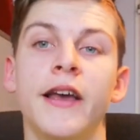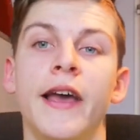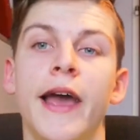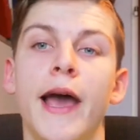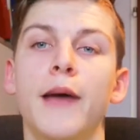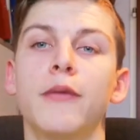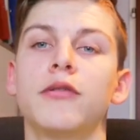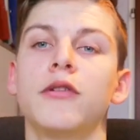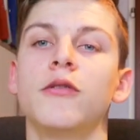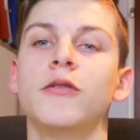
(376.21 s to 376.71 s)

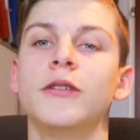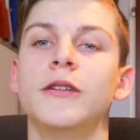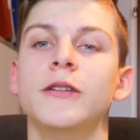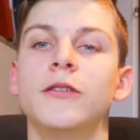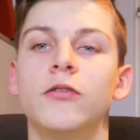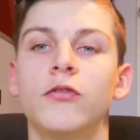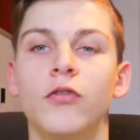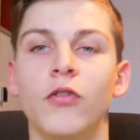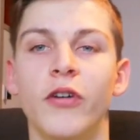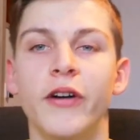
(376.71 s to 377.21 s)
absolutely
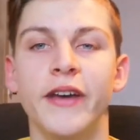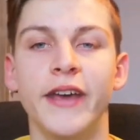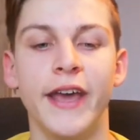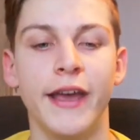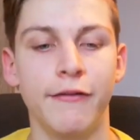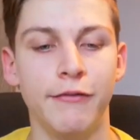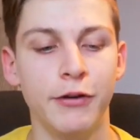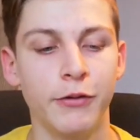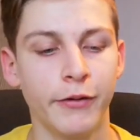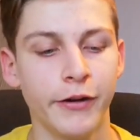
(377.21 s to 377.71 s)
destroy
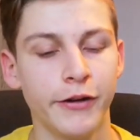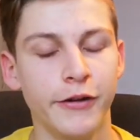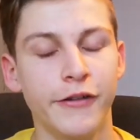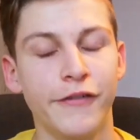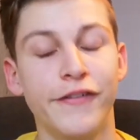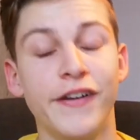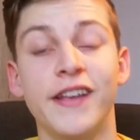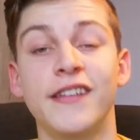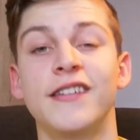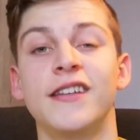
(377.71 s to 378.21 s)
every runner you're
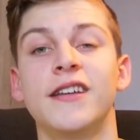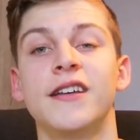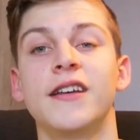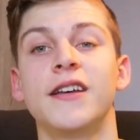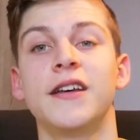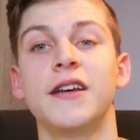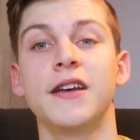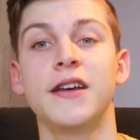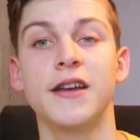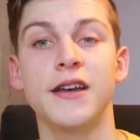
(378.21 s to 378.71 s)
facing.
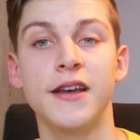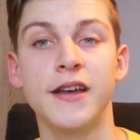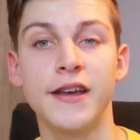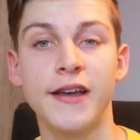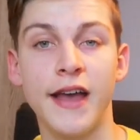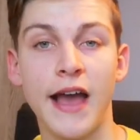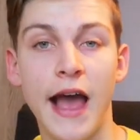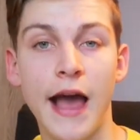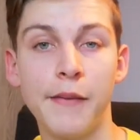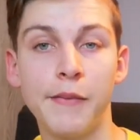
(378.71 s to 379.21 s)

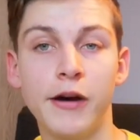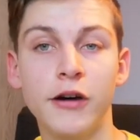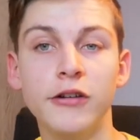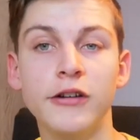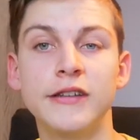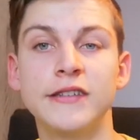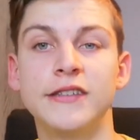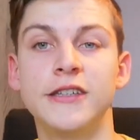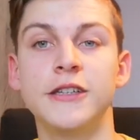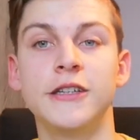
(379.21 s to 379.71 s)
I'm
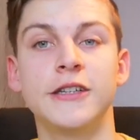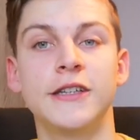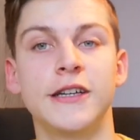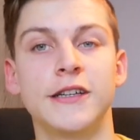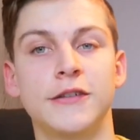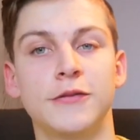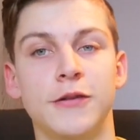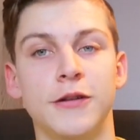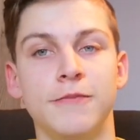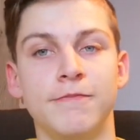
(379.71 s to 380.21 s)
out. See you in the
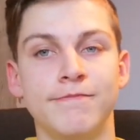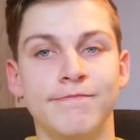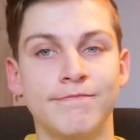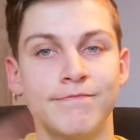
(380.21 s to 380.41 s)
next one.